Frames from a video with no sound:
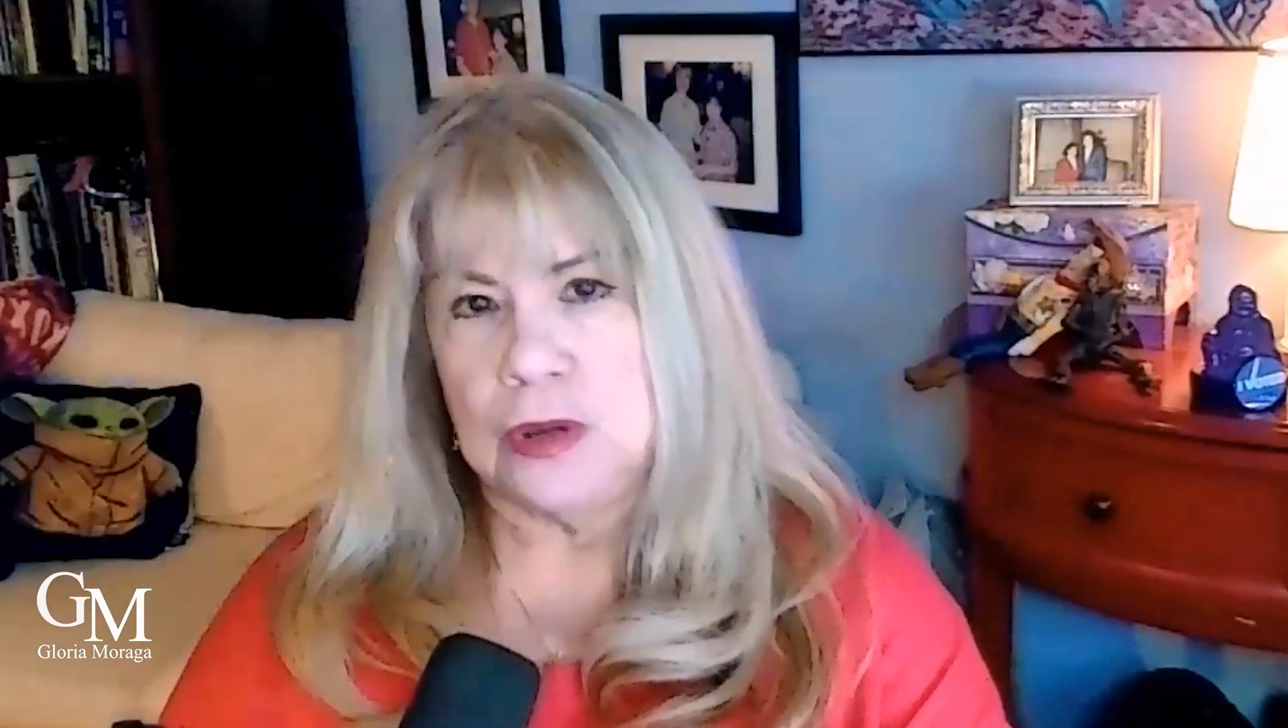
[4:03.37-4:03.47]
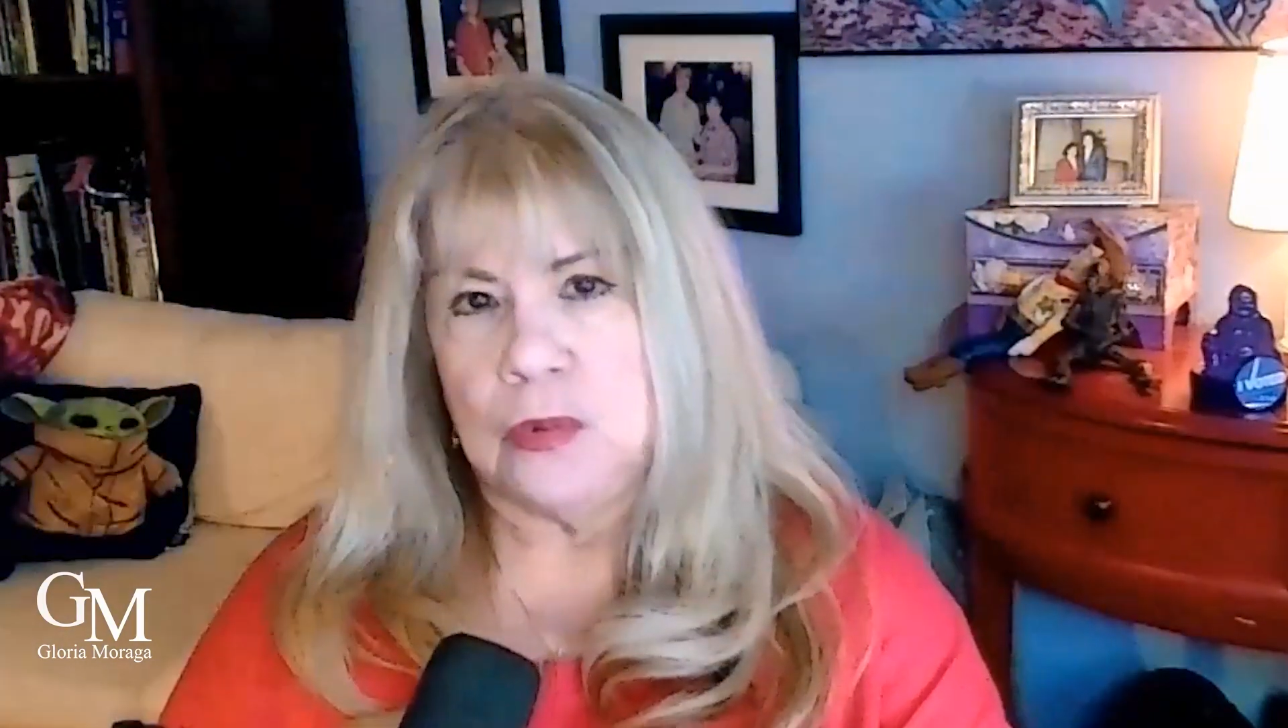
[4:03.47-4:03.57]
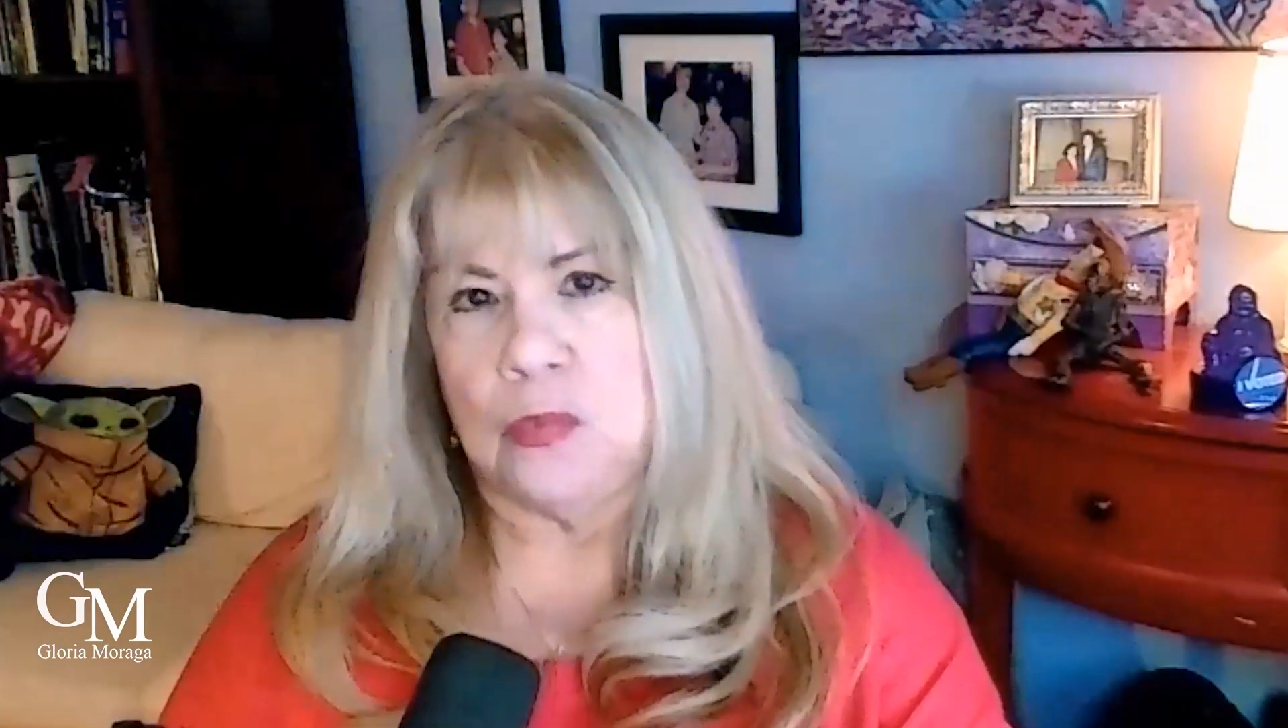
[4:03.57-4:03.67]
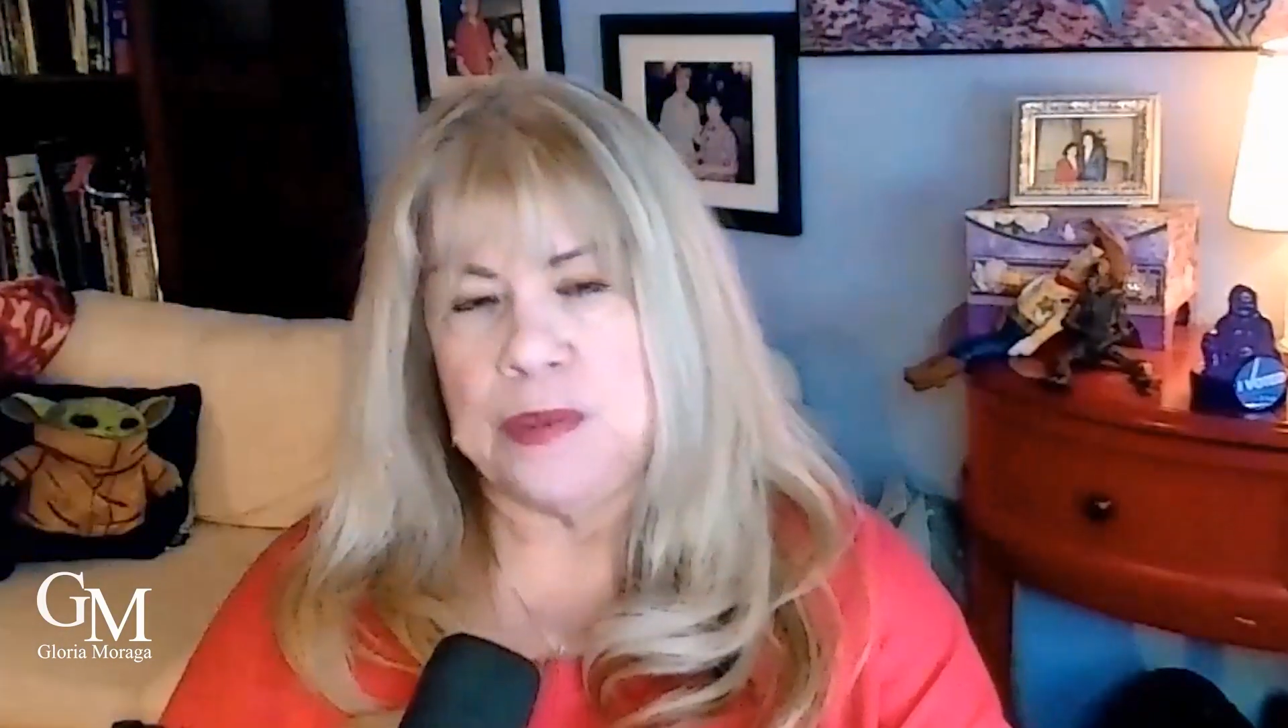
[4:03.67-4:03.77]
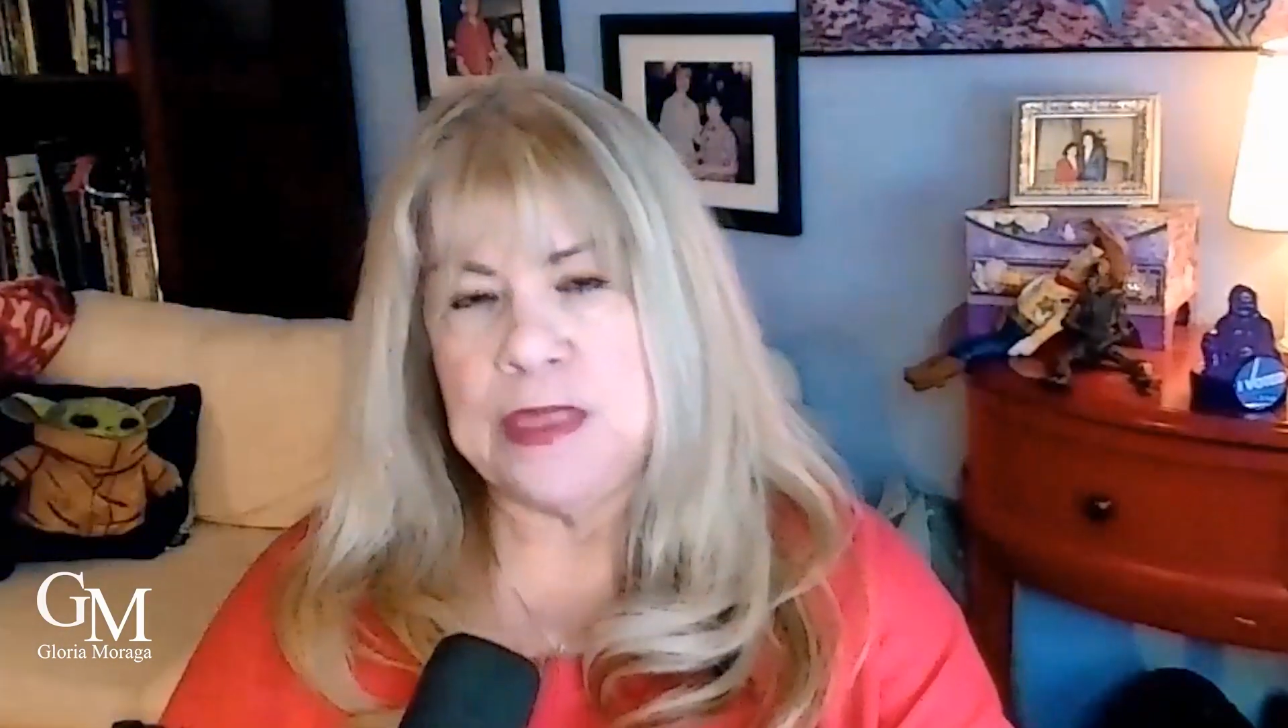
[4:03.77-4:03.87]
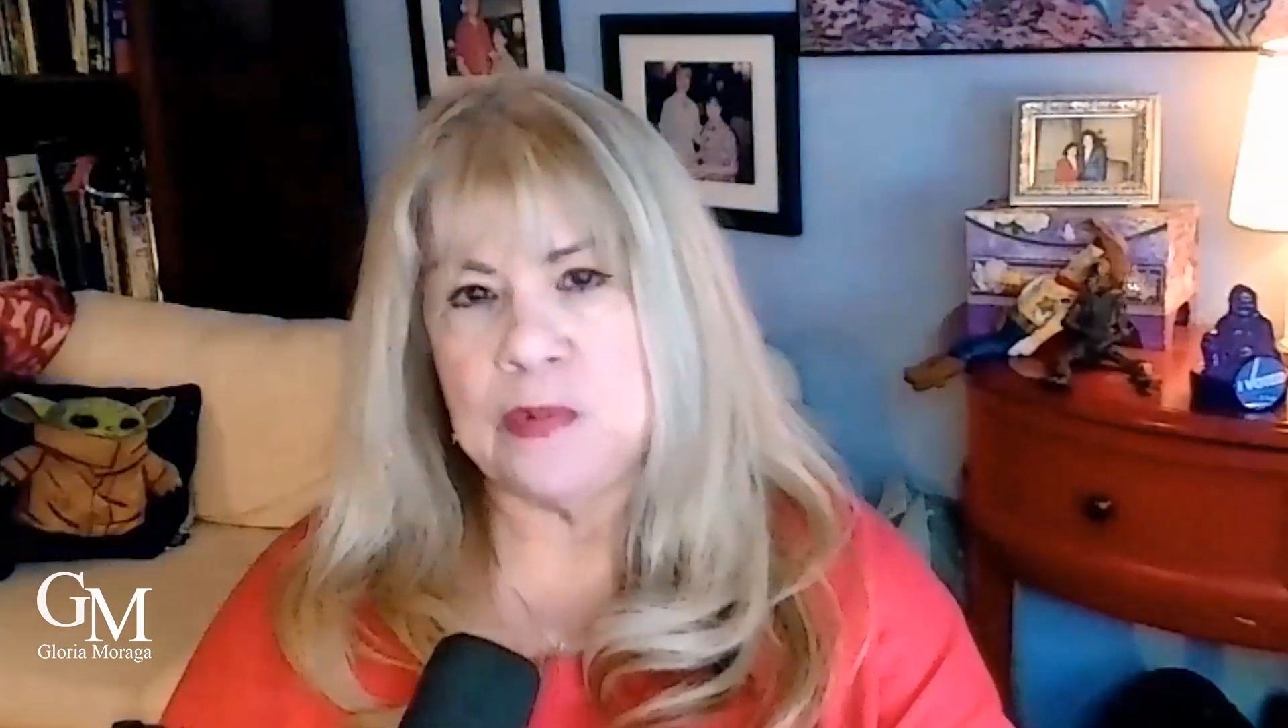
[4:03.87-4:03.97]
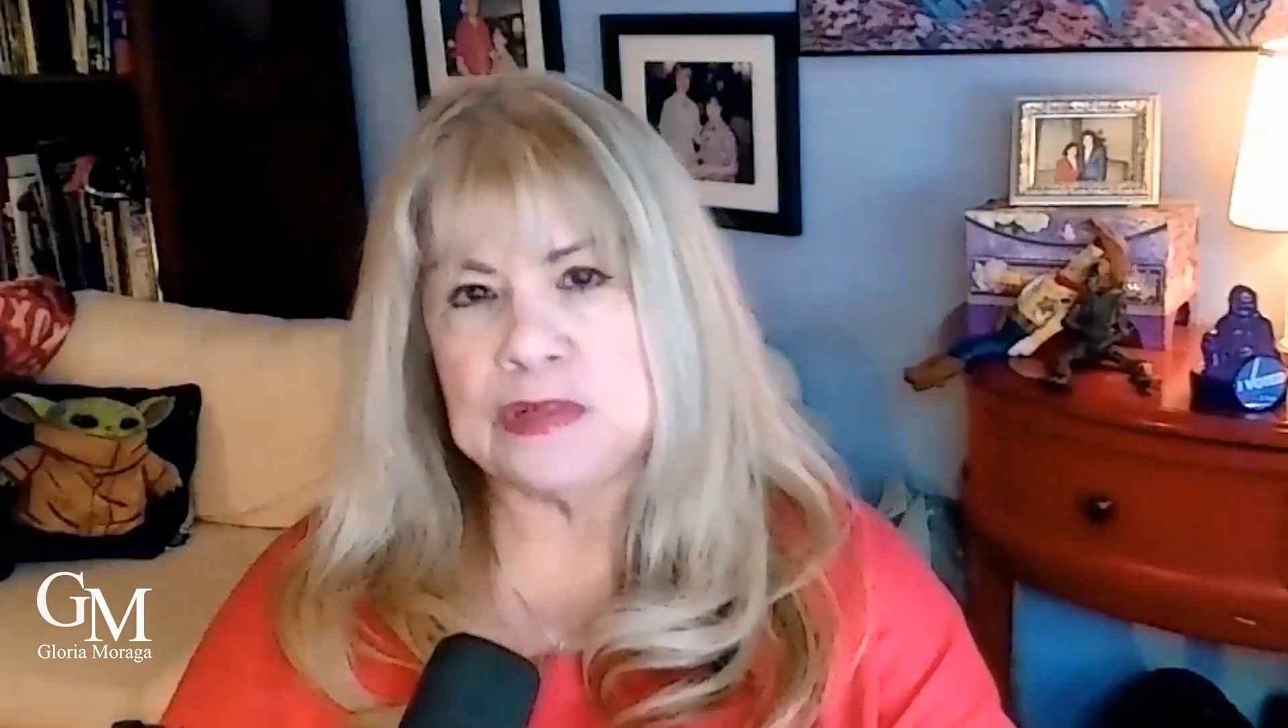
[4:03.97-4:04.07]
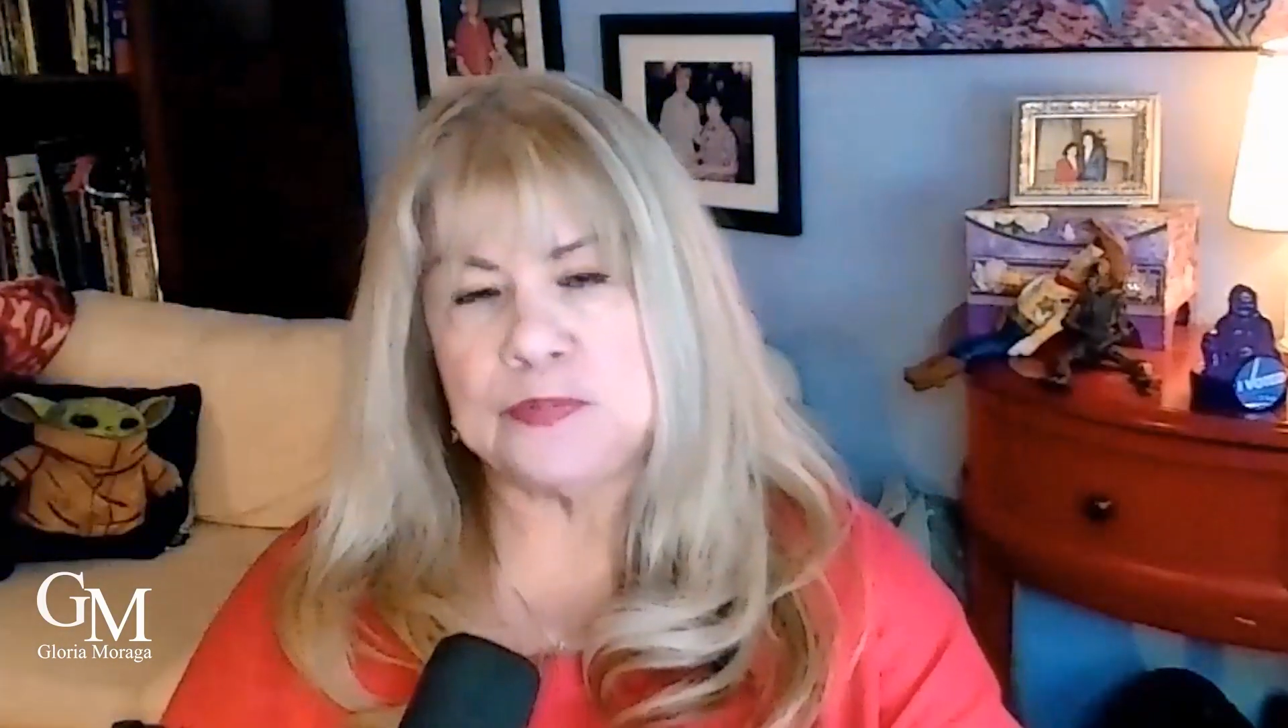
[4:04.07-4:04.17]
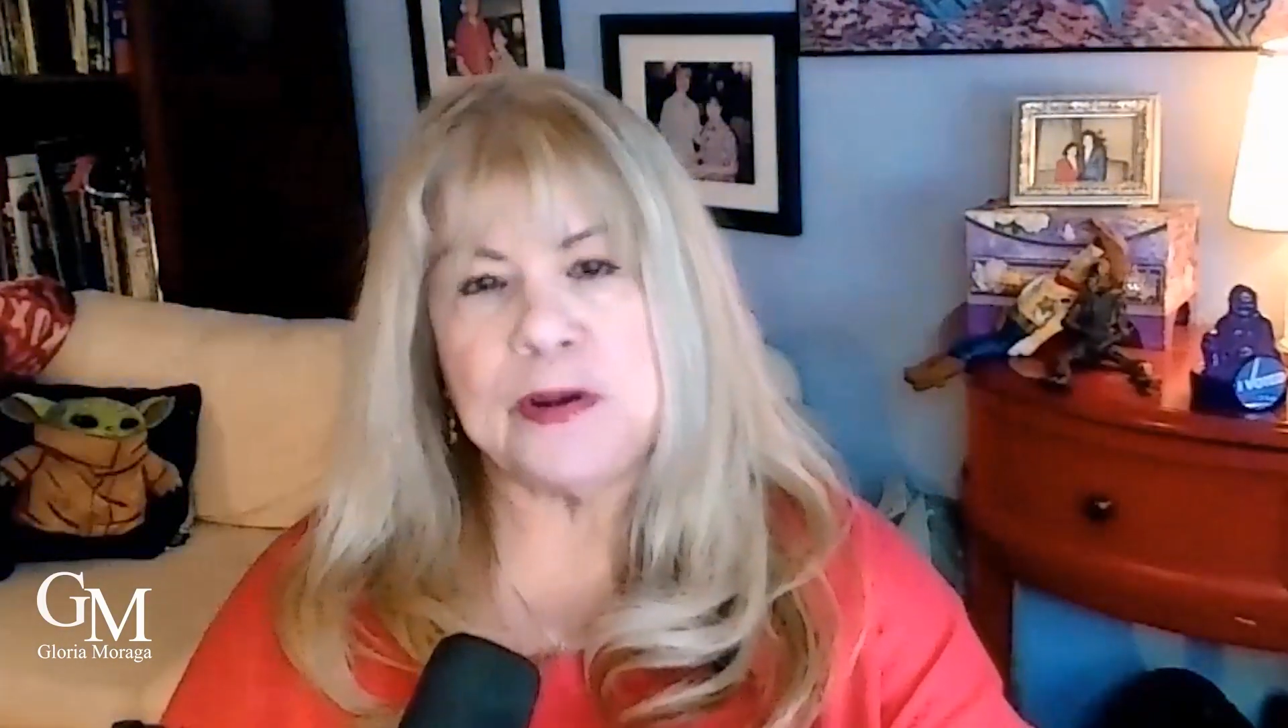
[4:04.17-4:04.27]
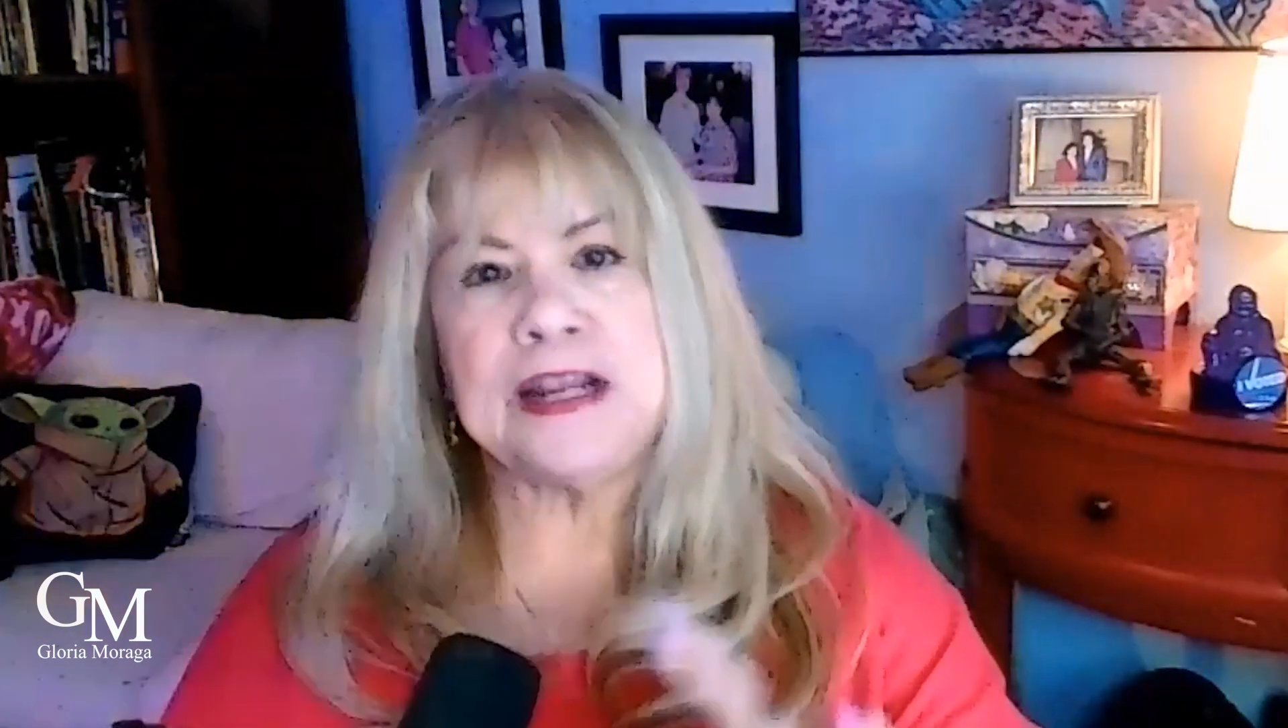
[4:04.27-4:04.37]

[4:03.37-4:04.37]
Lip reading: when they were spreading